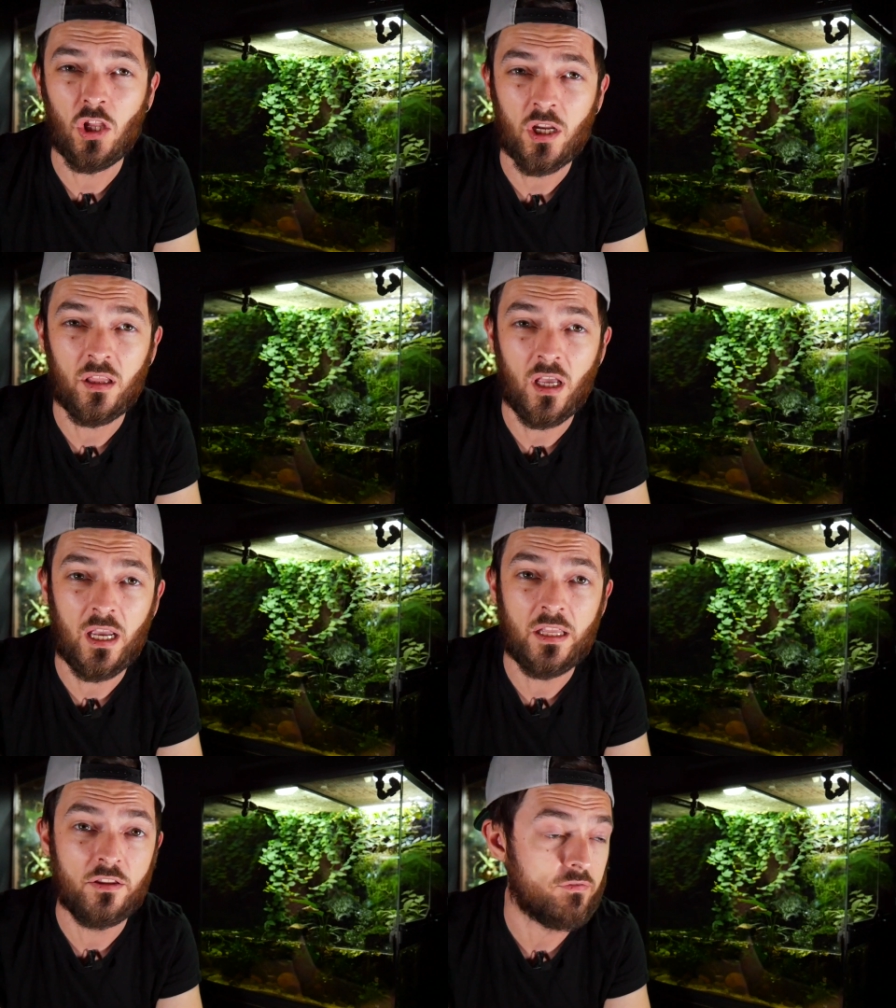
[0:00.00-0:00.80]
to look at
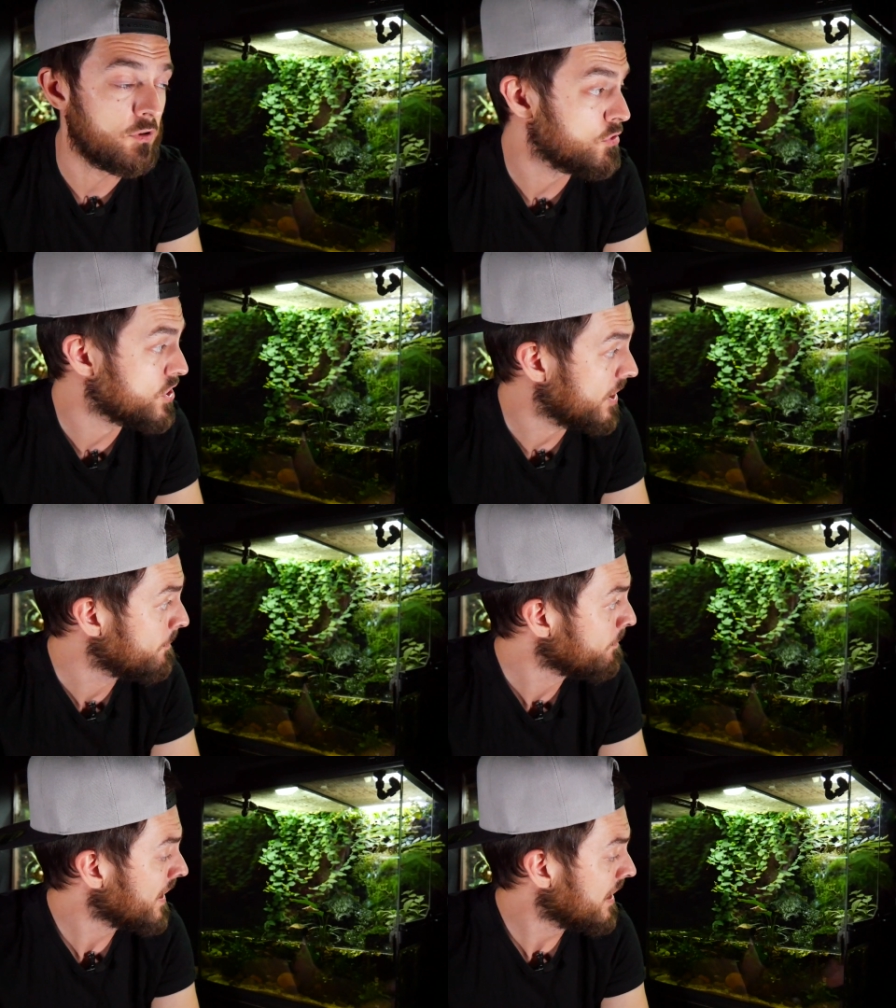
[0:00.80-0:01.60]
that in the
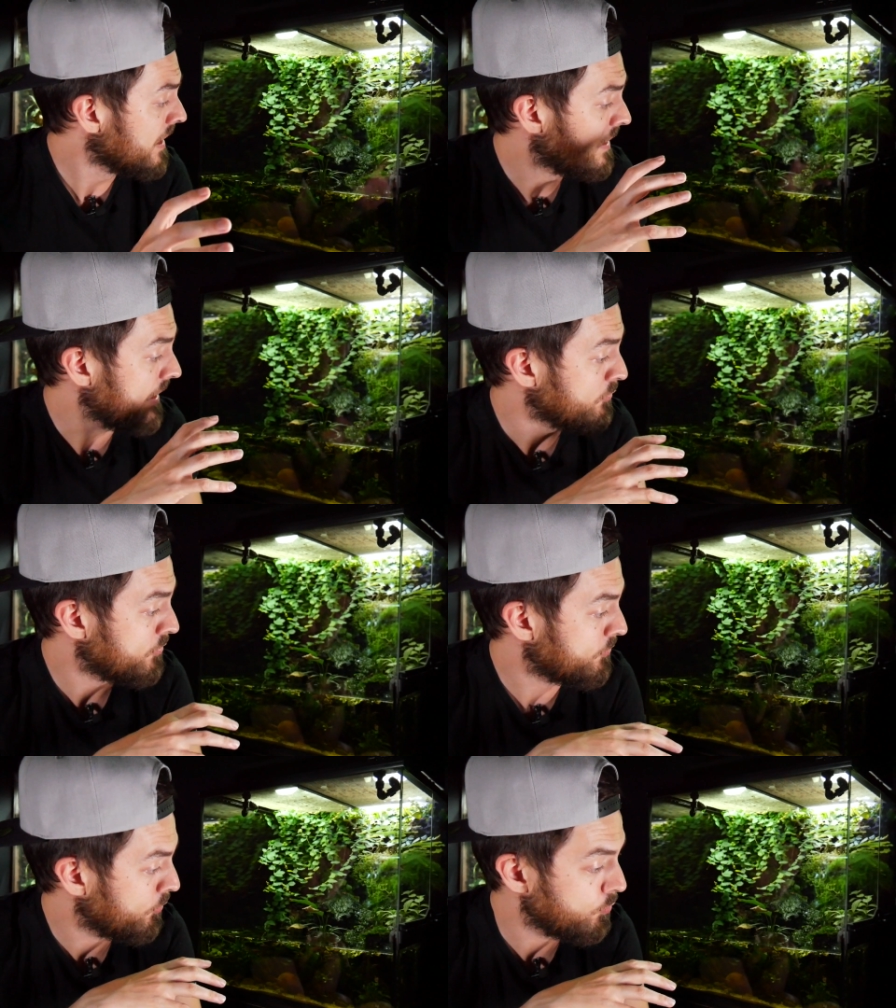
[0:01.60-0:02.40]
future. Now in
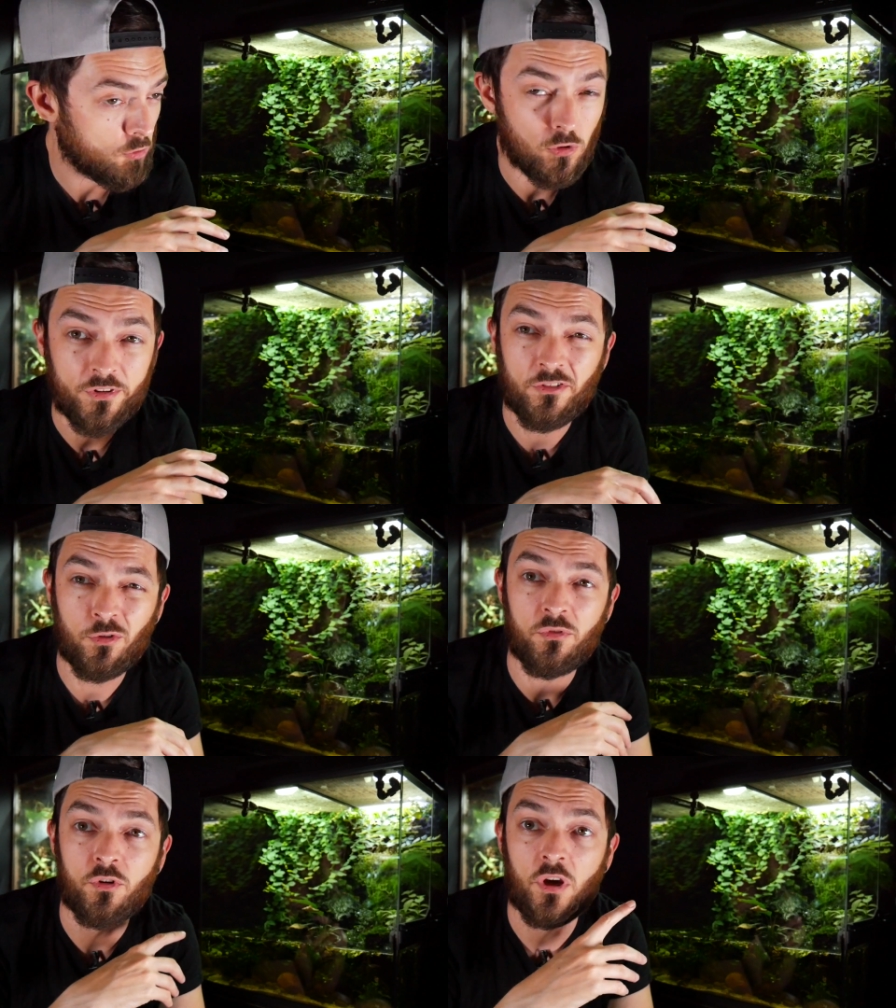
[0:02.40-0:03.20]
terms of the water,
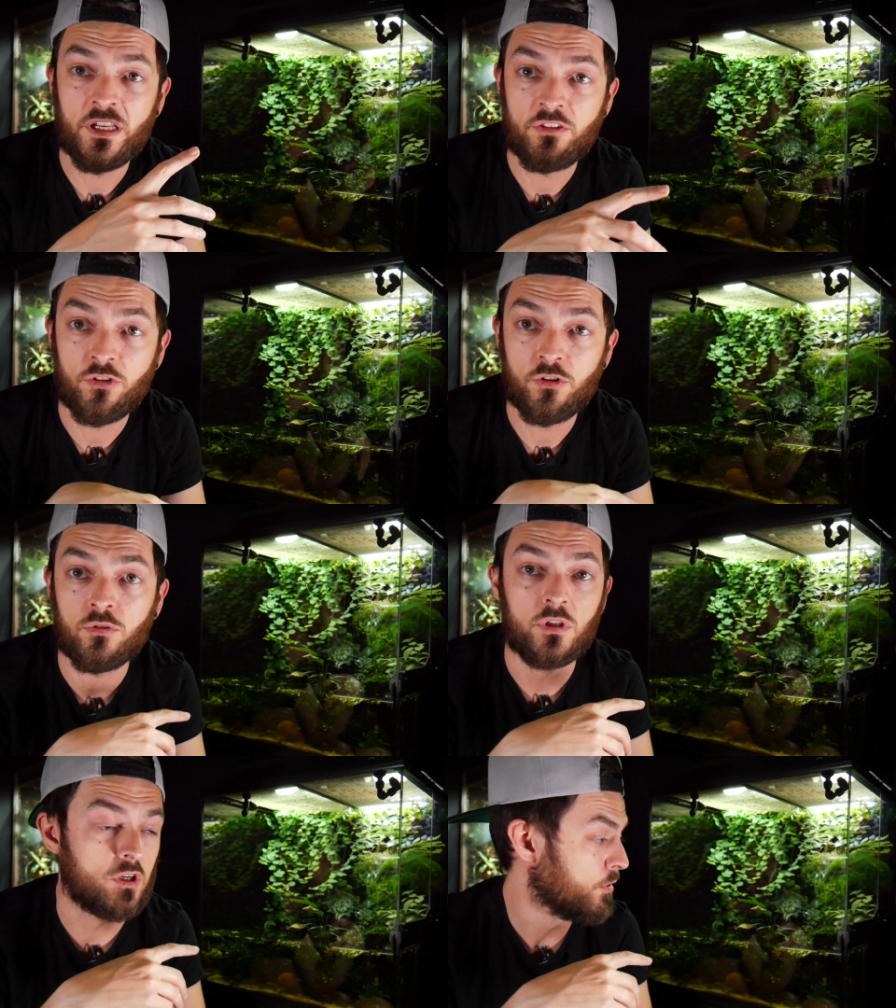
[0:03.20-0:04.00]
so we've got an
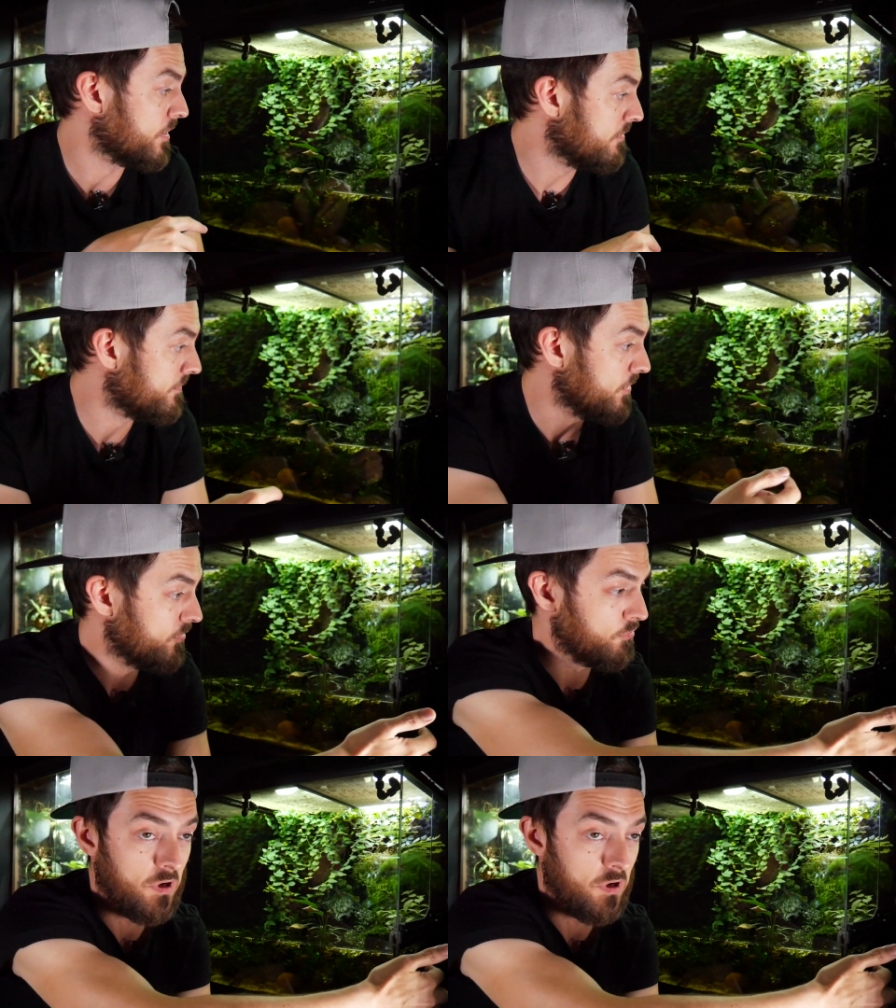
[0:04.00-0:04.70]
internal aquarium filter